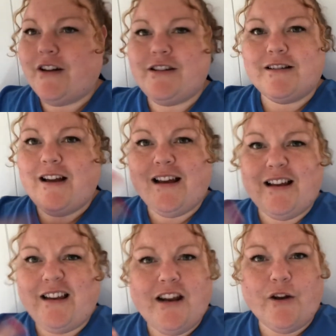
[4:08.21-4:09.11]
just like,
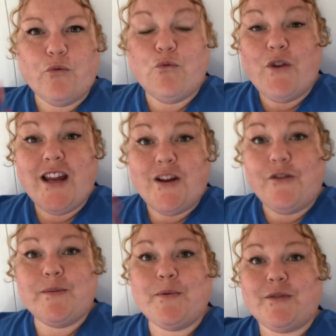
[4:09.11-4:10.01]
you know,
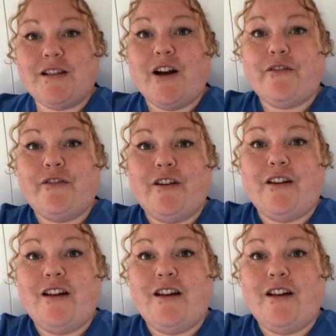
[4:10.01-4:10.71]
reusable stuff